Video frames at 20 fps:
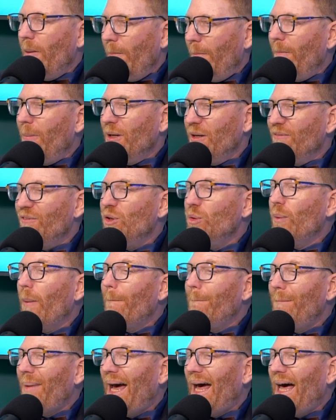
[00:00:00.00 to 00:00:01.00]
But if you
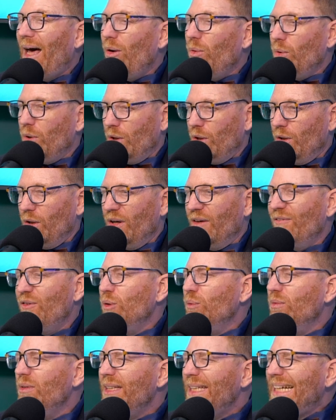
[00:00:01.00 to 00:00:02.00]
empower her, if
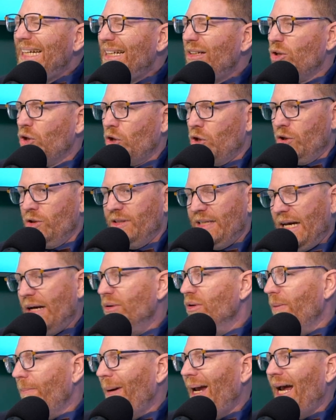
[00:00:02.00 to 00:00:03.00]
you lead her down
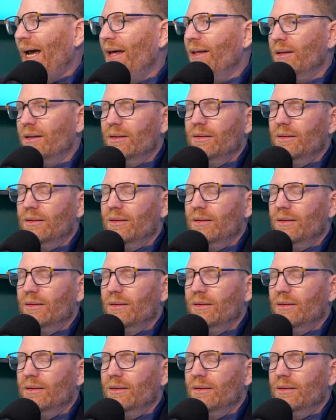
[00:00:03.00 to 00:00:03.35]
the path,